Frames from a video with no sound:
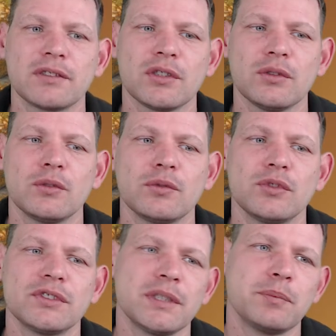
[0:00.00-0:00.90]
So
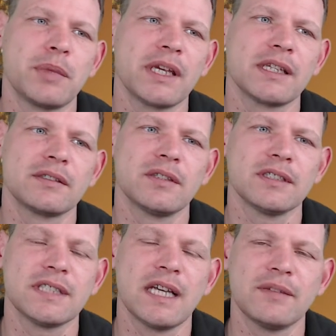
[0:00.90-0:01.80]
you see Bing
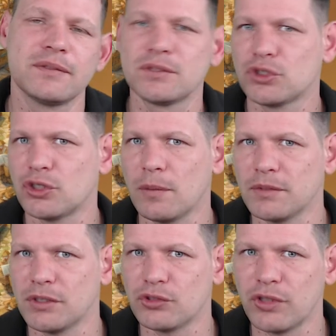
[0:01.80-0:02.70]
doesn't have
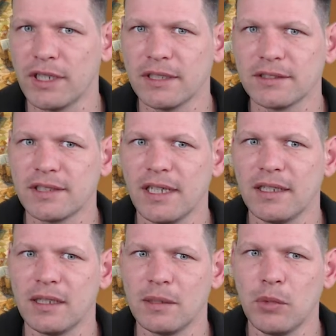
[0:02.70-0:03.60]
Thomas the train
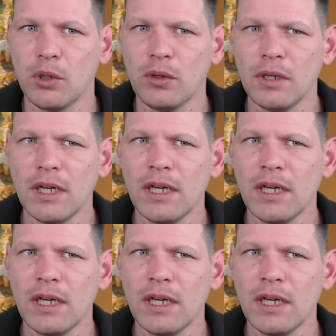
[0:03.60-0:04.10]
inside anymore.